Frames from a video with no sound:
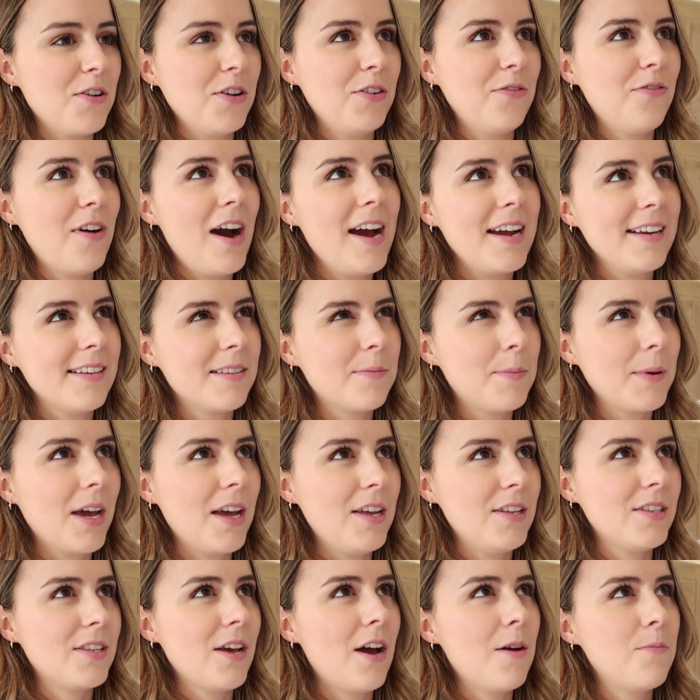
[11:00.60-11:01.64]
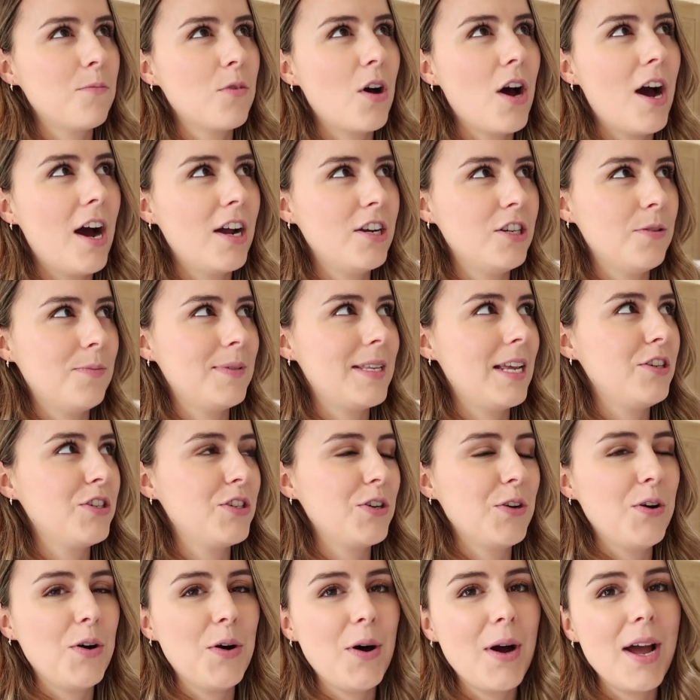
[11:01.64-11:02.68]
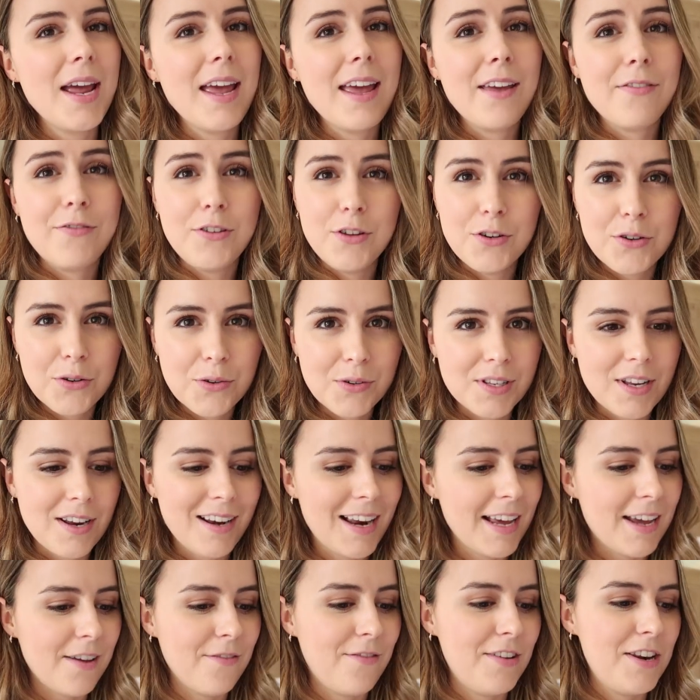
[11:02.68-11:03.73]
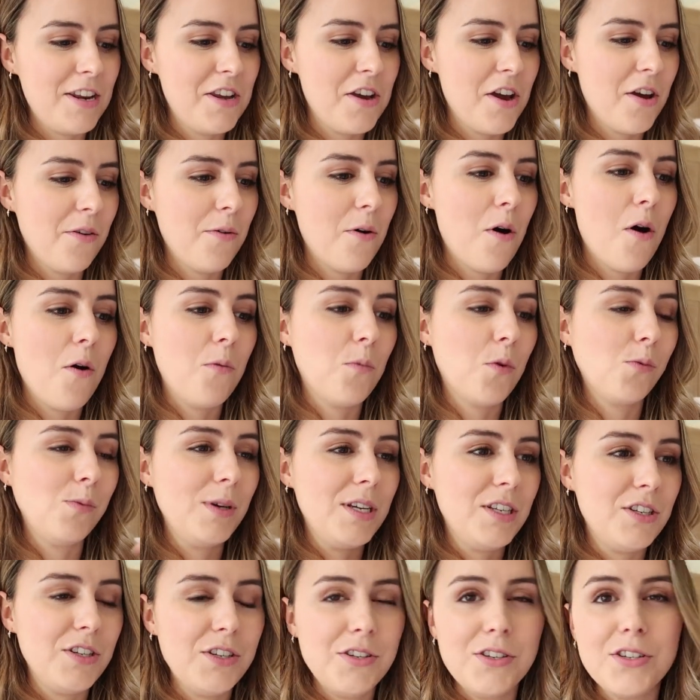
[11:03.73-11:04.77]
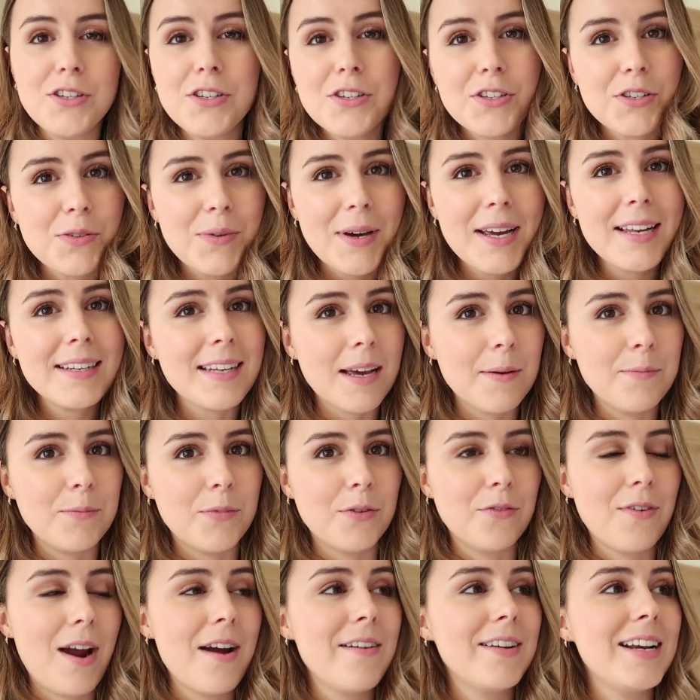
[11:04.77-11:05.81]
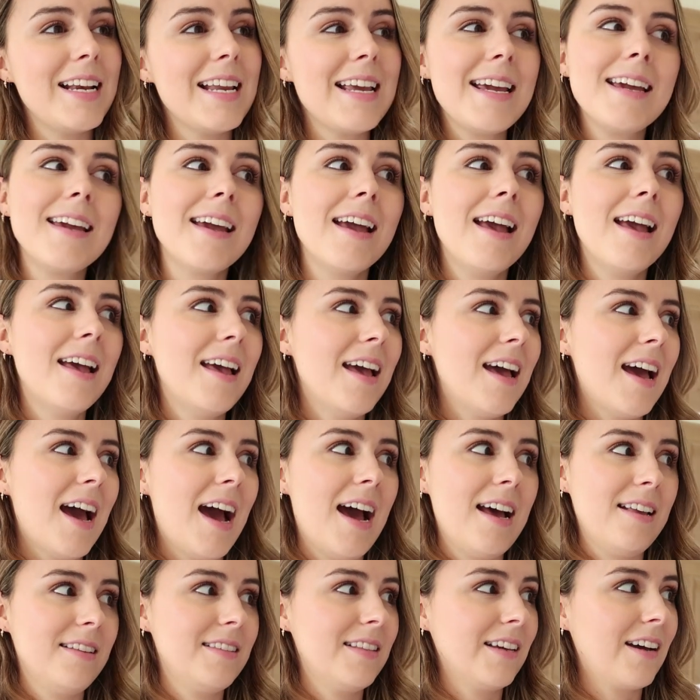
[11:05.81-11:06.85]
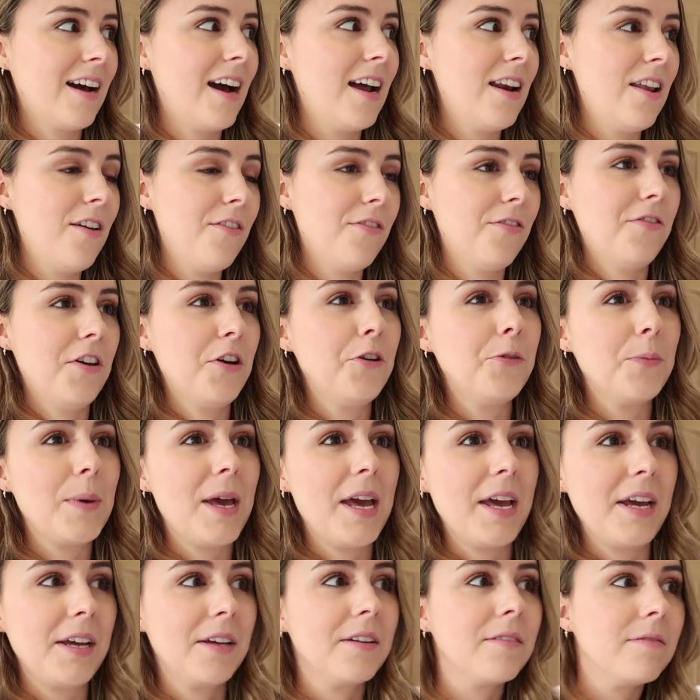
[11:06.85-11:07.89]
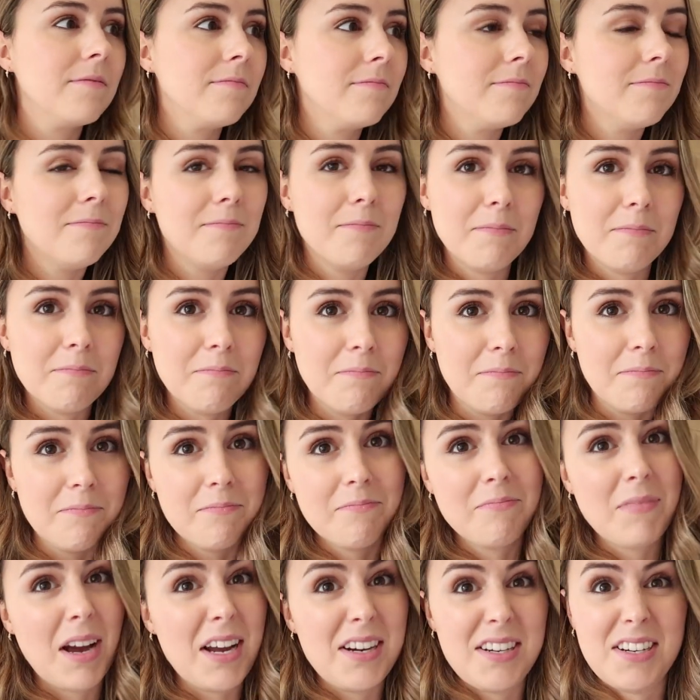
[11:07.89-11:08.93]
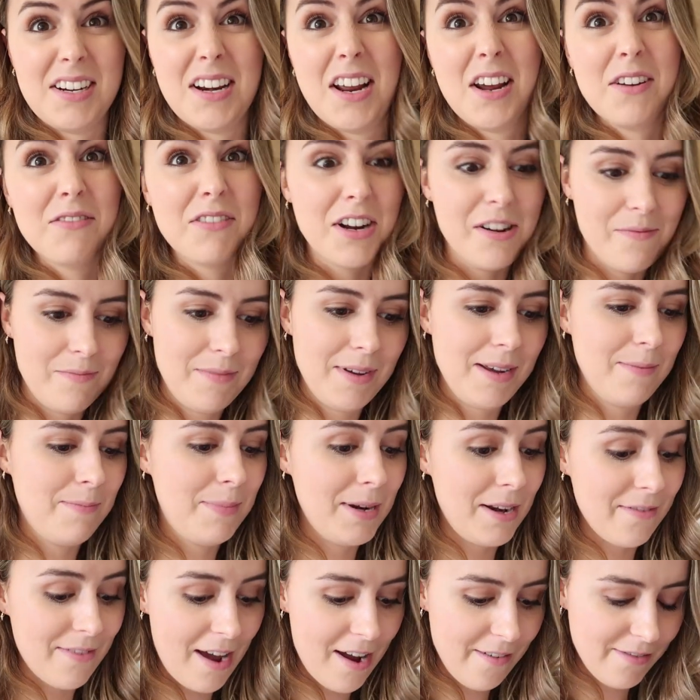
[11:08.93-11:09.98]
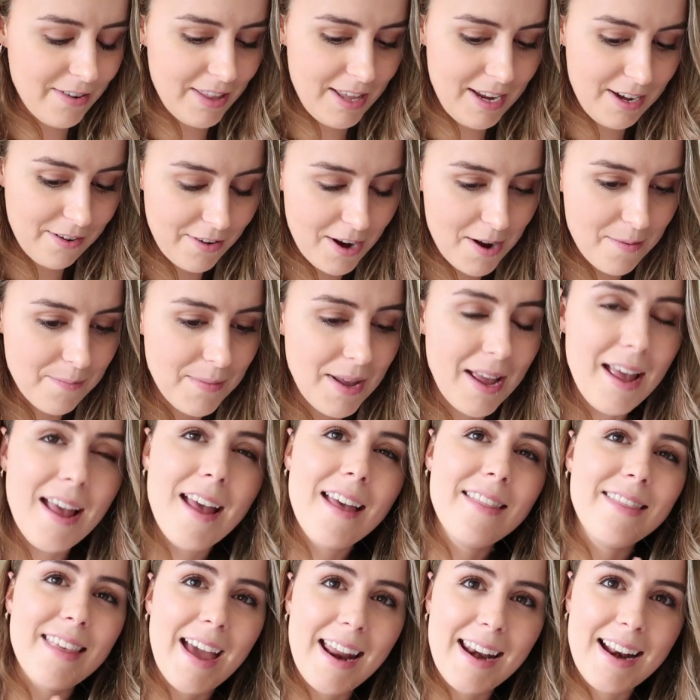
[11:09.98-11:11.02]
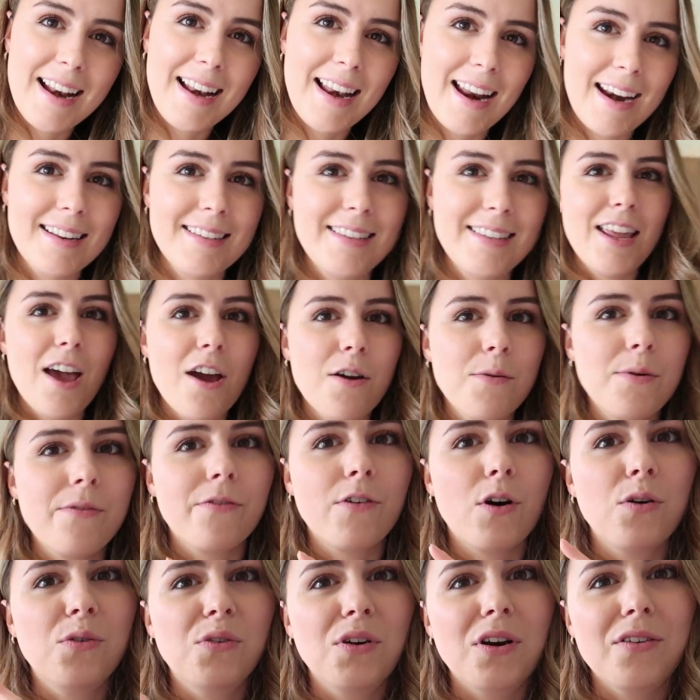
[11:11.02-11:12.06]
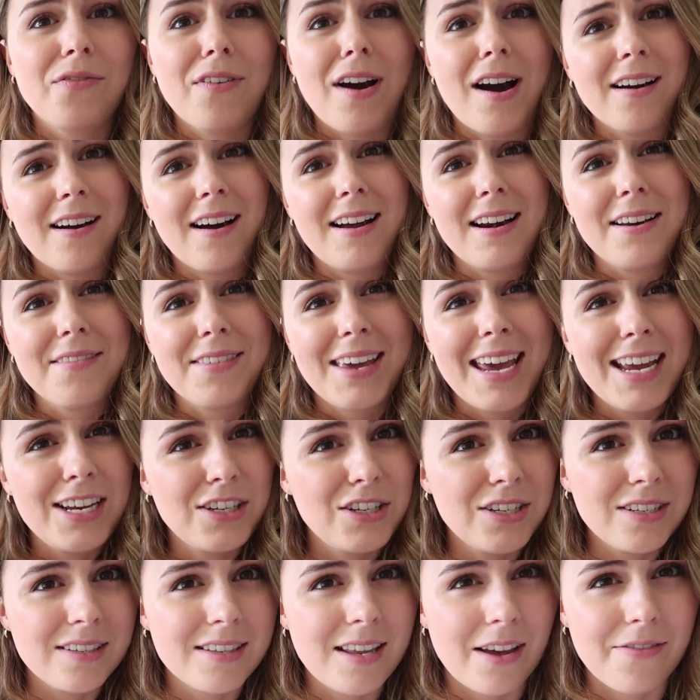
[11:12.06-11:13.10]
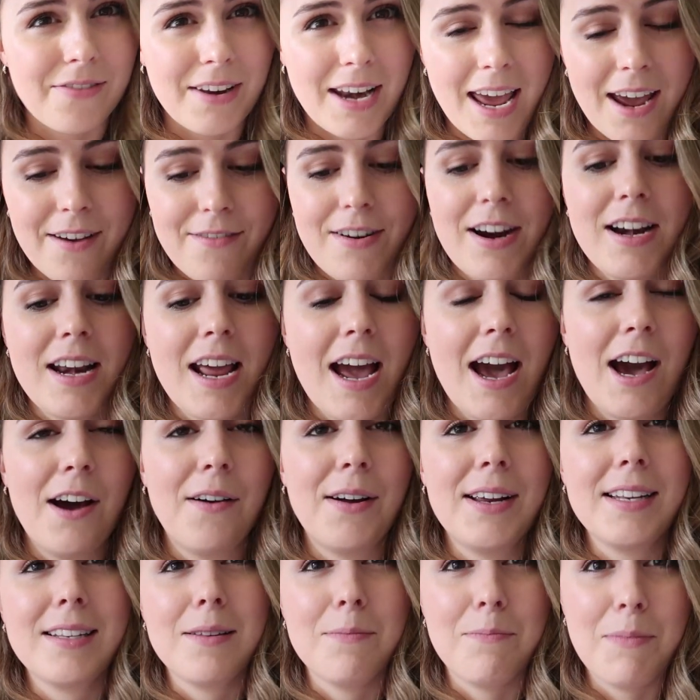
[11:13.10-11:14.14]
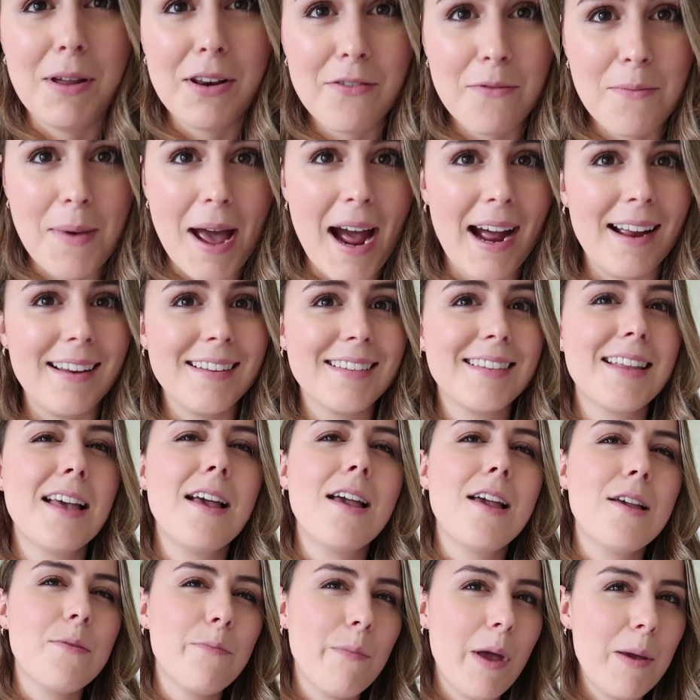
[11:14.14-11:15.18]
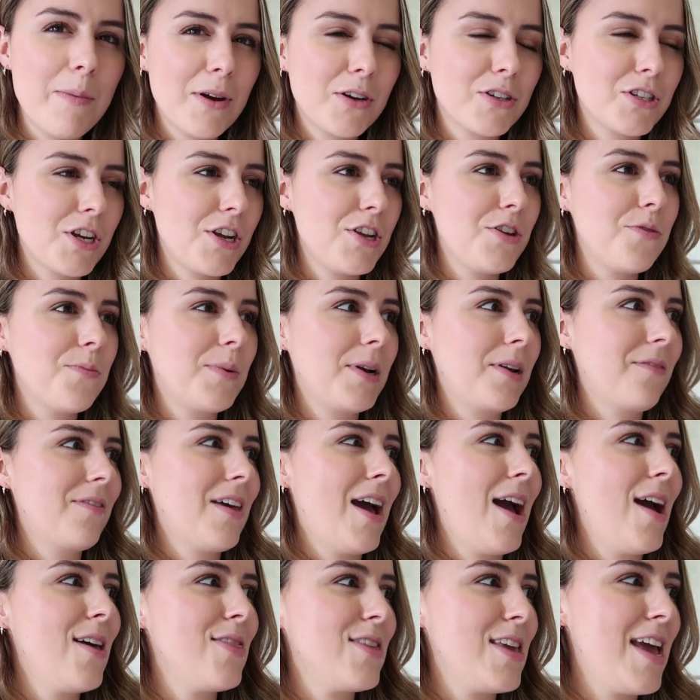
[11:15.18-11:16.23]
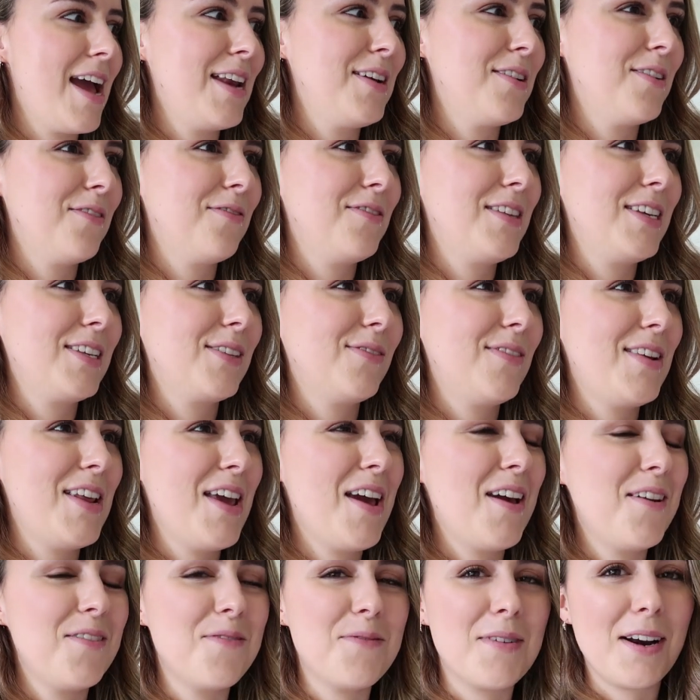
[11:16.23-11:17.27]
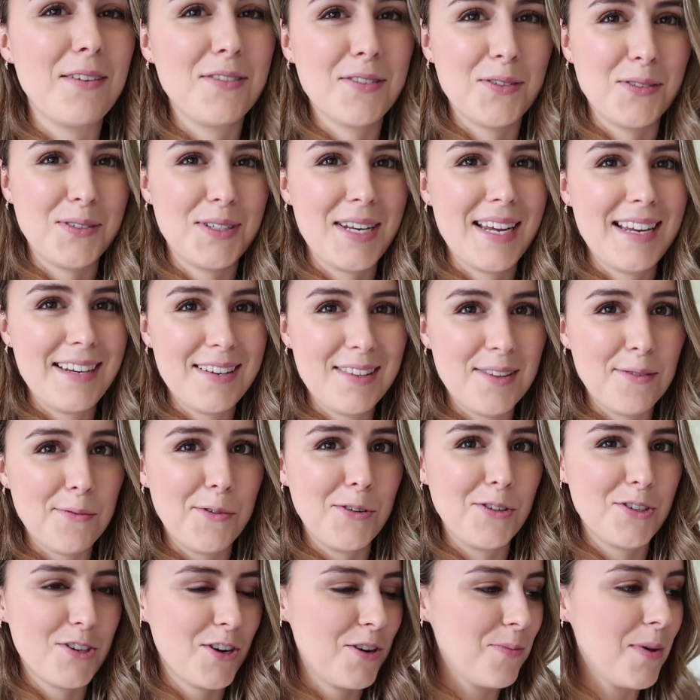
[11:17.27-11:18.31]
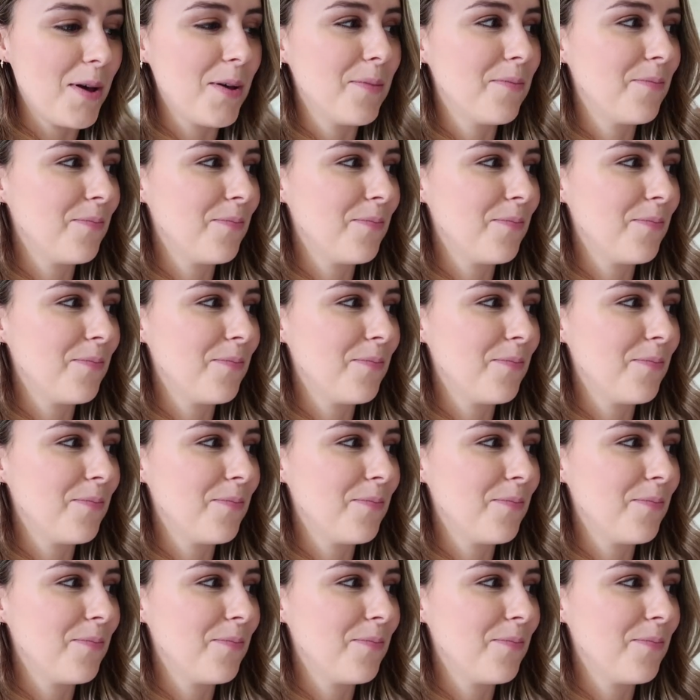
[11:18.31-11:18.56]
your advice, because I'm not 100% sure. If you'd also like a video on what we do to it temporarily as the kind of filming, I don't know, room, a bit of everything room, then let know. We've got all of our kind of kitchen stuff in here right now. It's a bit of a mess. Maybe I'll show you a bit of that at the end of this video when I've sorted the wardrobe.